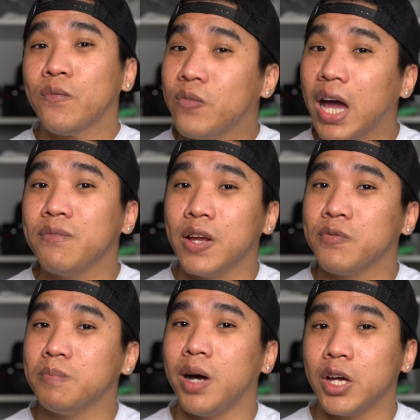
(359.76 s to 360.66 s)
Five
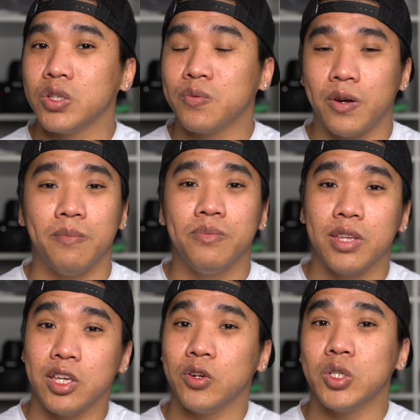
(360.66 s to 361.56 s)
different models from
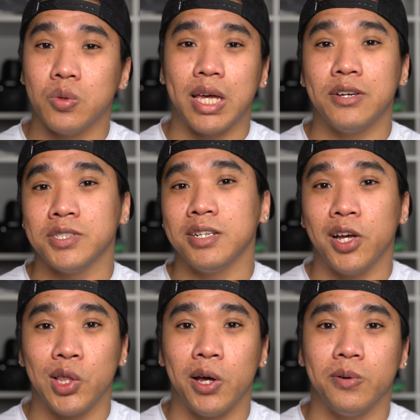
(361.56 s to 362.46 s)
the year 2000
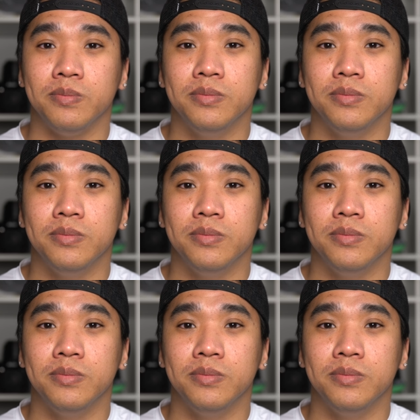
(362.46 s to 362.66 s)
alone.